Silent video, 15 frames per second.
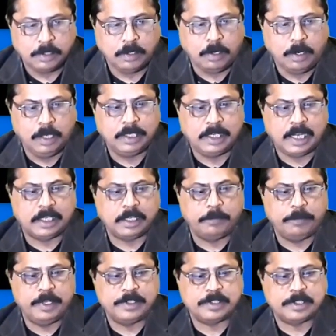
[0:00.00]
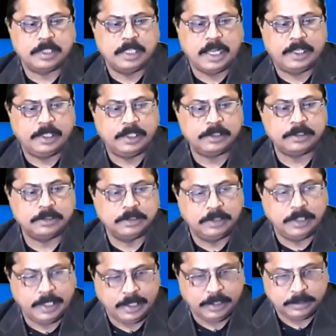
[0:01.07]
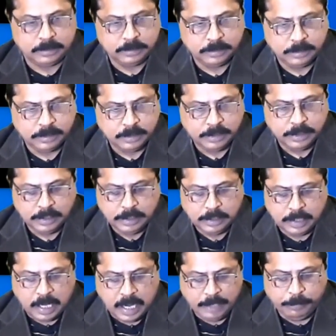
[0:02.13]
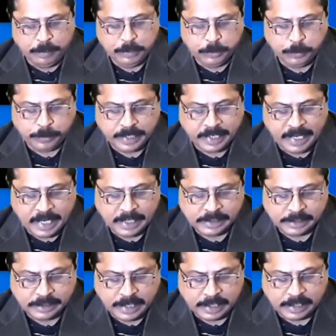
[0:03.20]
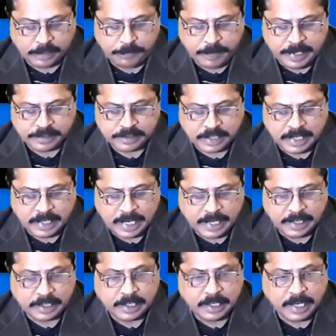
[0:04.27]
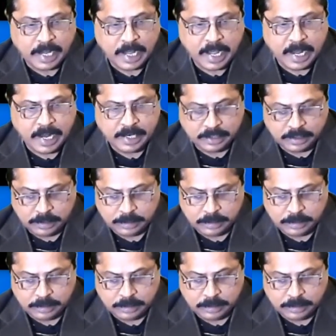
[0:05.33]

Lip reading: all database that is there. I want to create a database. I write create